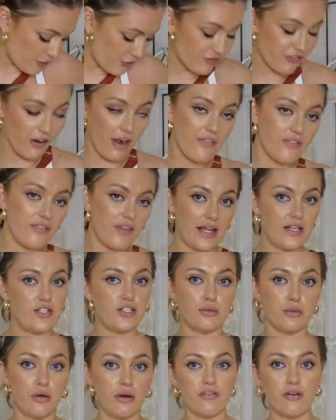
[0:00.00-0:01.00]
the front, they
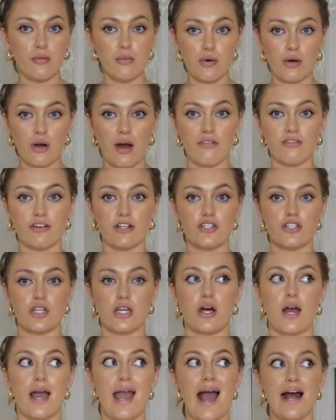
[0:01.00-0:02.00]
do offer more coverage than
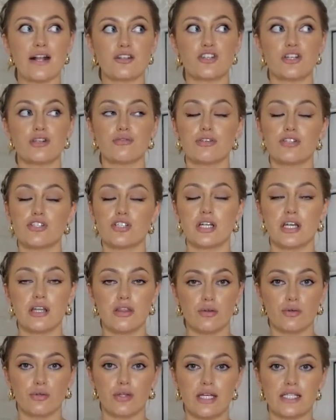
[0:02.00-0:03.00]
I actually originally
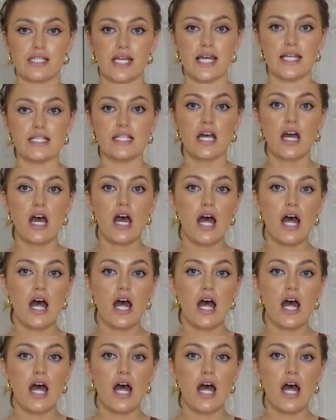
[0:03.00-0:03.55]
thought they did.